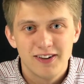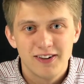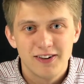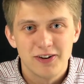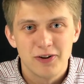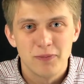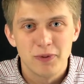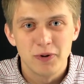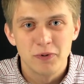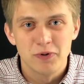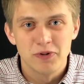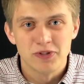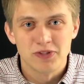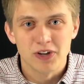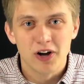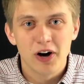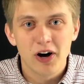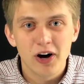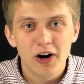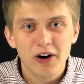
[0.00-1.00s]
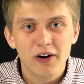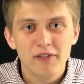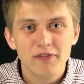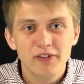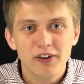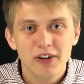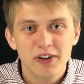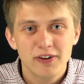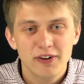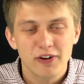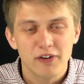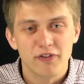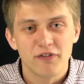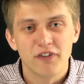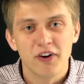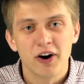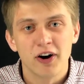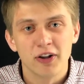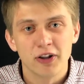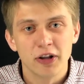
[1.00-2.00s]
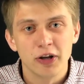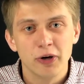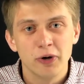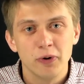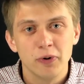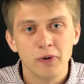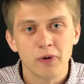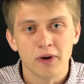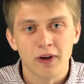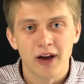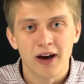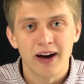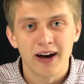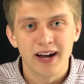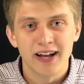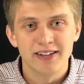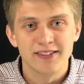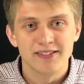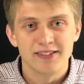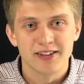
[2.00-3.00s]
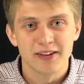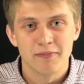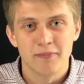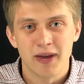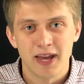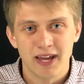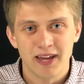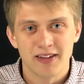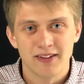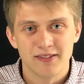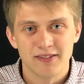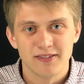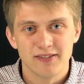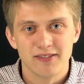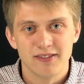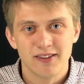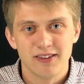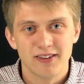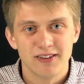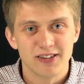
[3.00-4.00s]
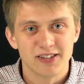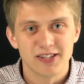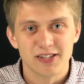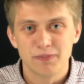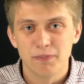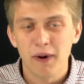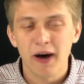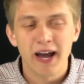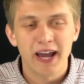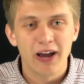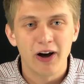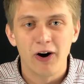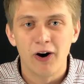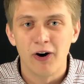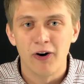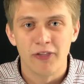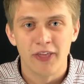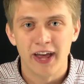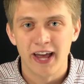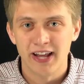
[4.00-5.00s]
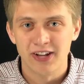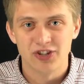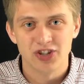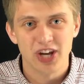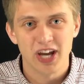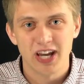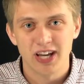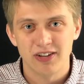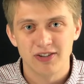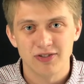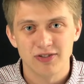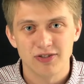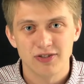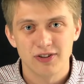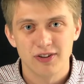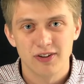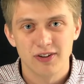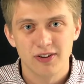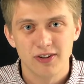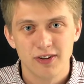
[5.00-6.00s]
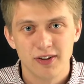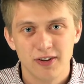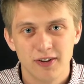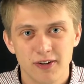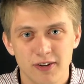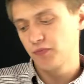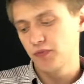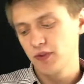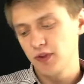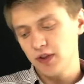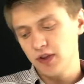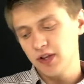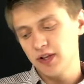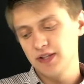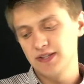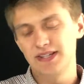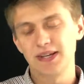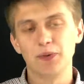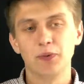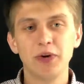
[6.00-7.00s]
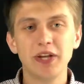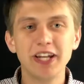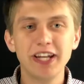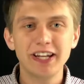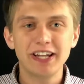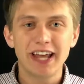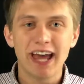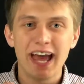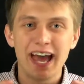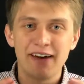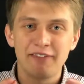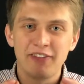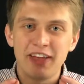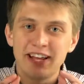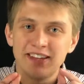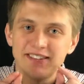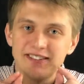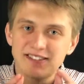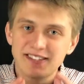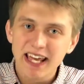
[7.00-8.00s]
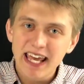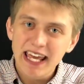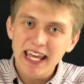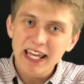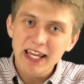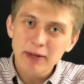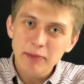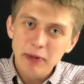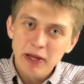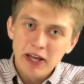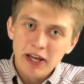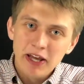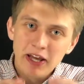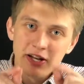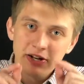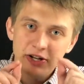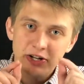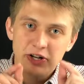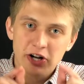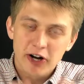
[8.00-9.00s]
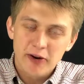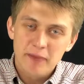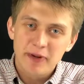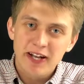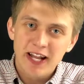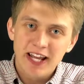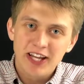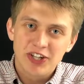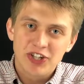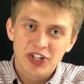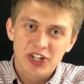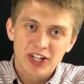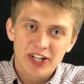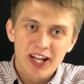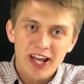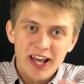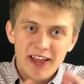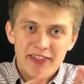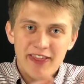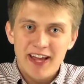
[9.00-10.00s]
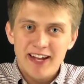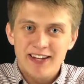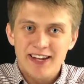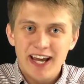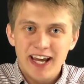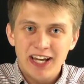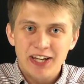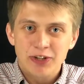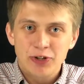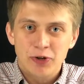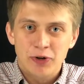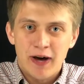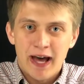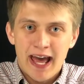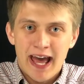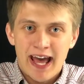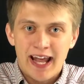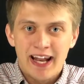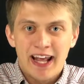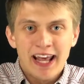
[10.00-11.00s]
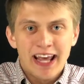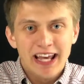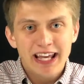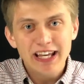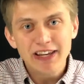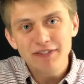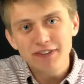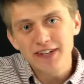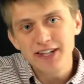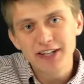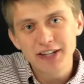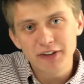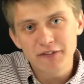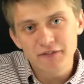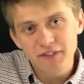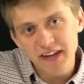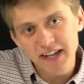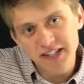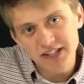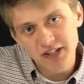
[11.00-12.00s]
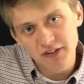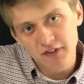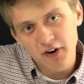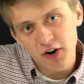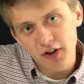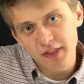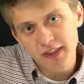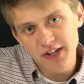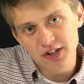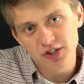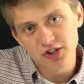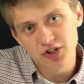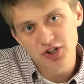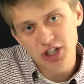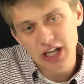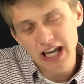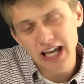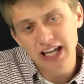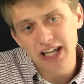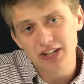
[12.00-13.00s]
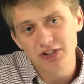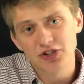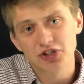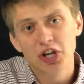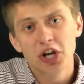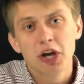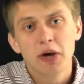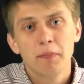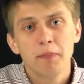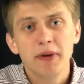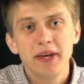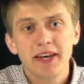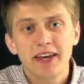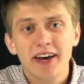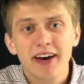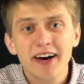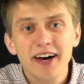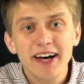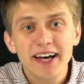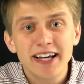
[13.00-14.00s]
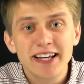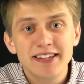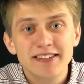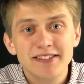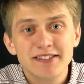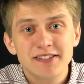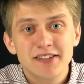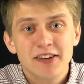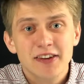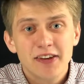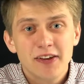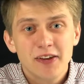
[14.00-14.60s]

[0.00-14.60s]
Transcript: to be resolved to follow God's commands, despite all that had changed. See, we need to have that same determination that Daniel had, even in the face of all this change, because